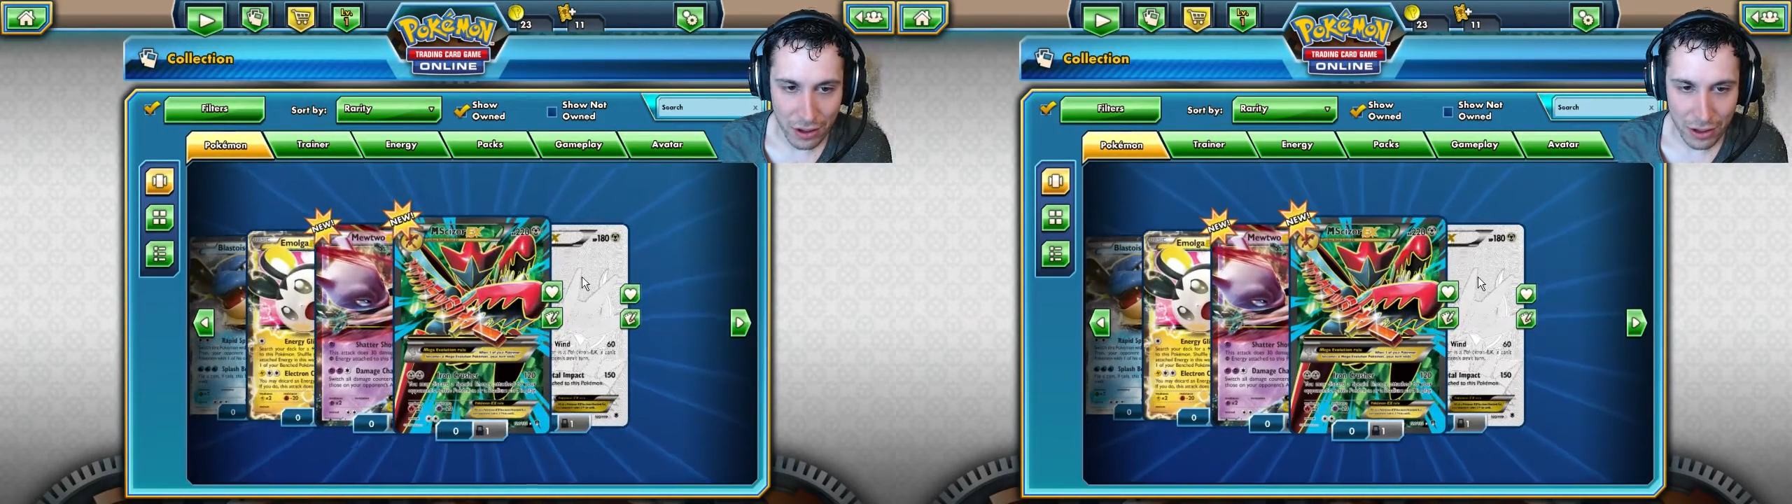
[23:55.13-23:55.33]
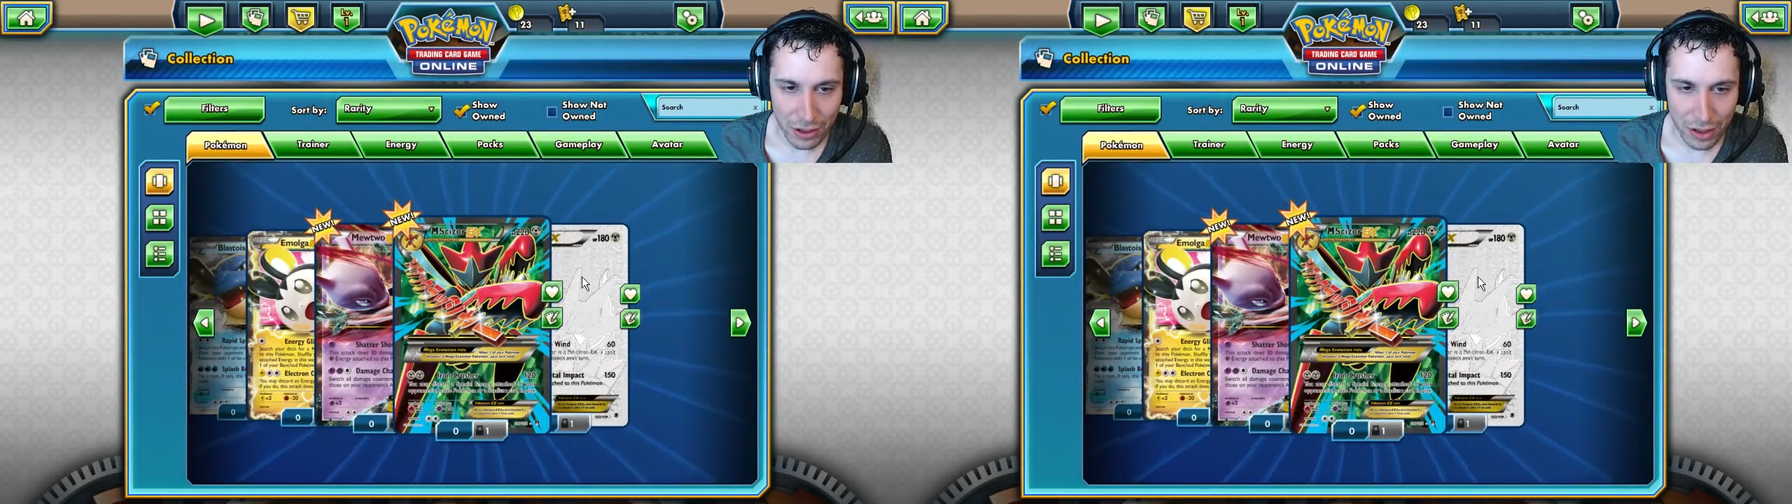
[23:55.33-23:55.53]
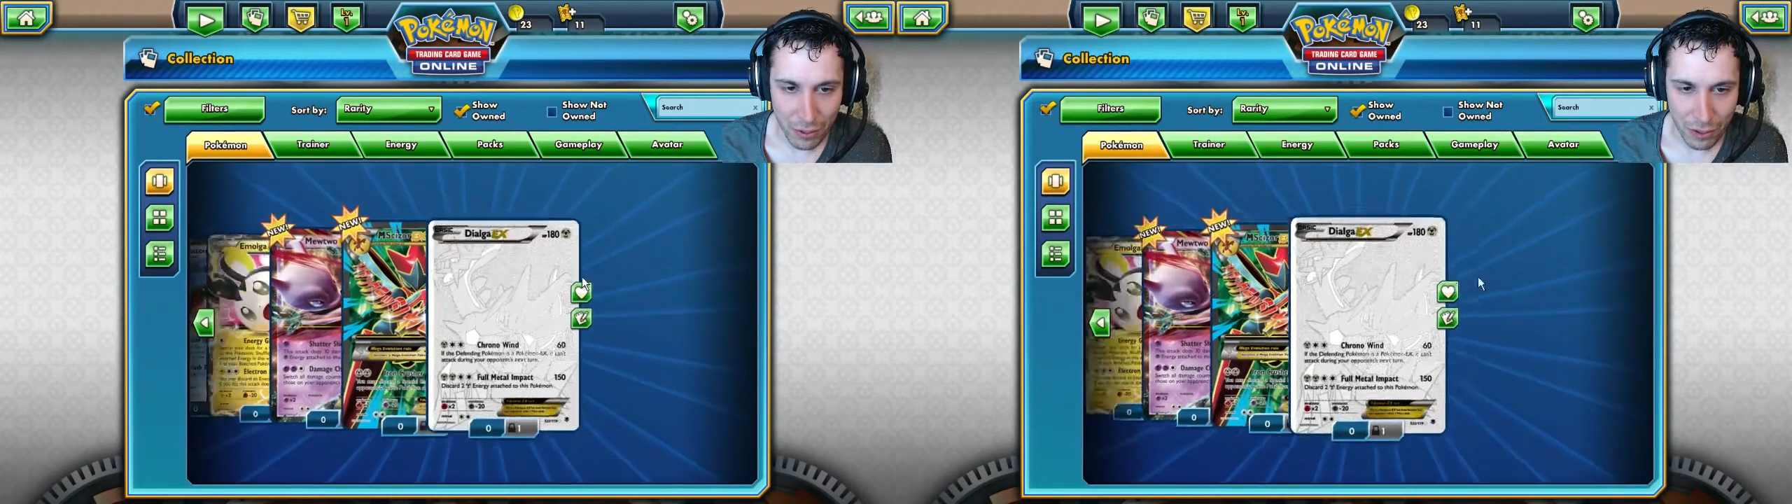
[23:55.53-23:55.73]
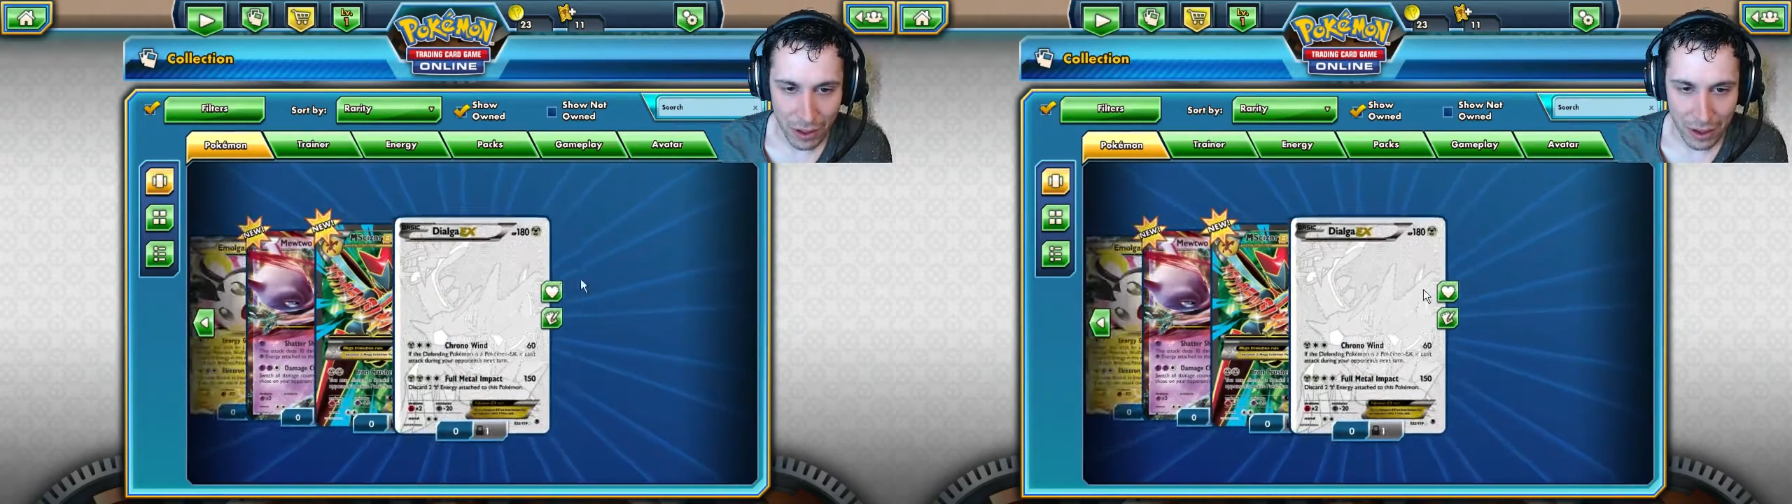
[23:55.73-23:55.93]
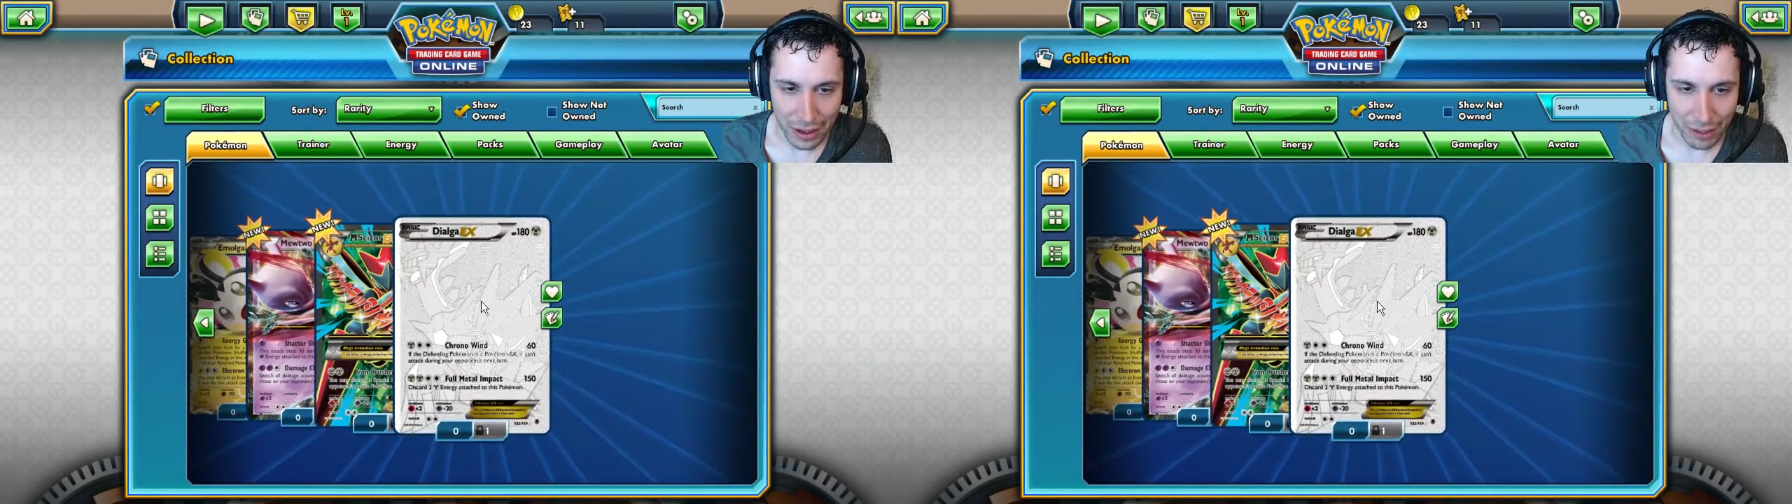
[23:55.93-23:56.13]
I don't know where
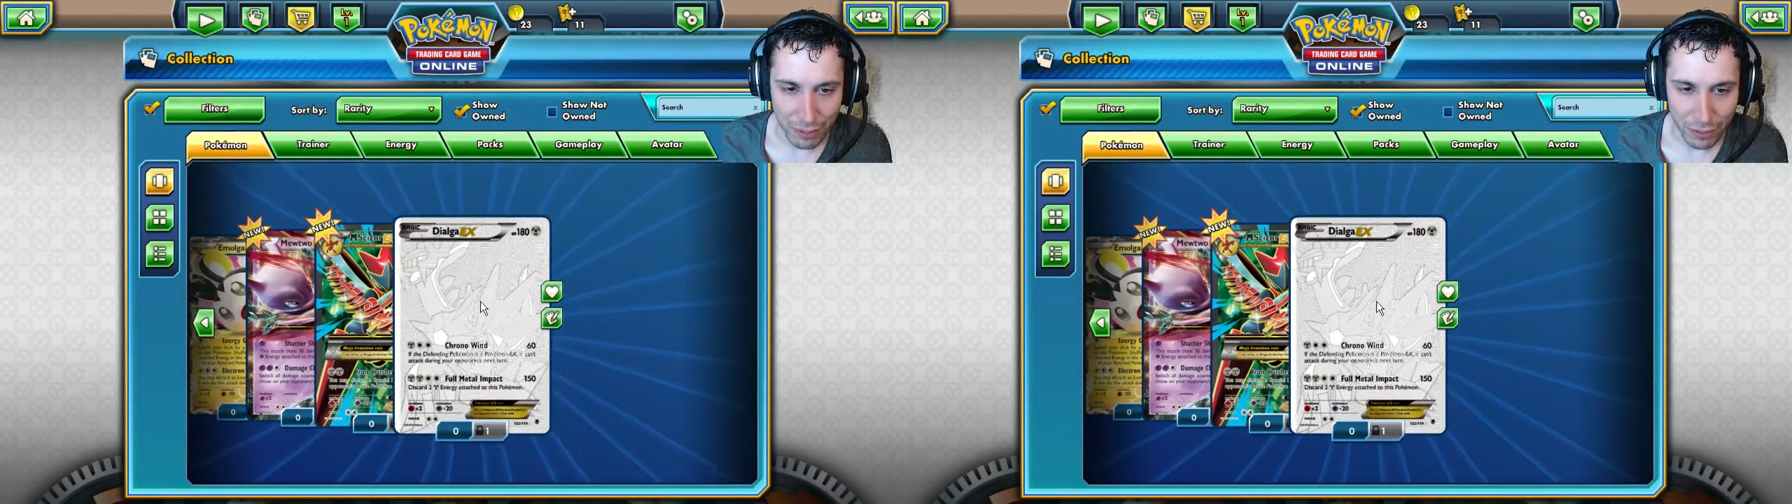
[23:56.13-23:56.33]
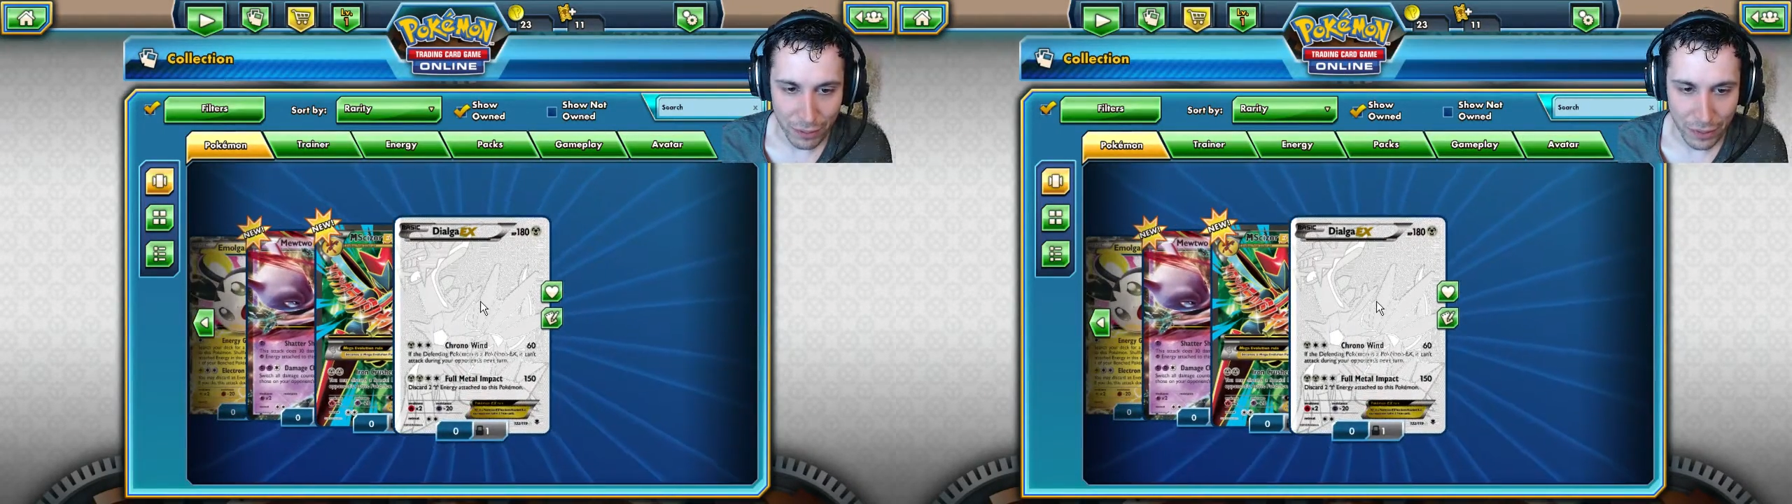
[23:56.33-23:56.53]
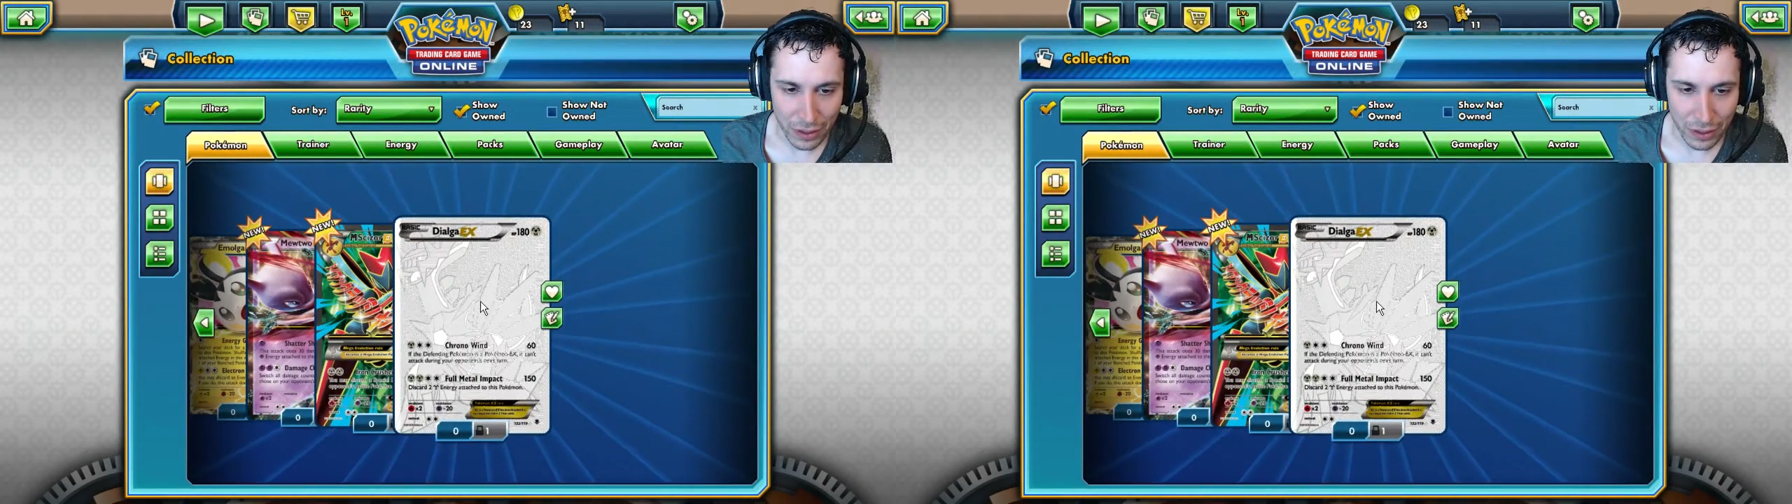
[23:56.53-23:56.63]
that came from.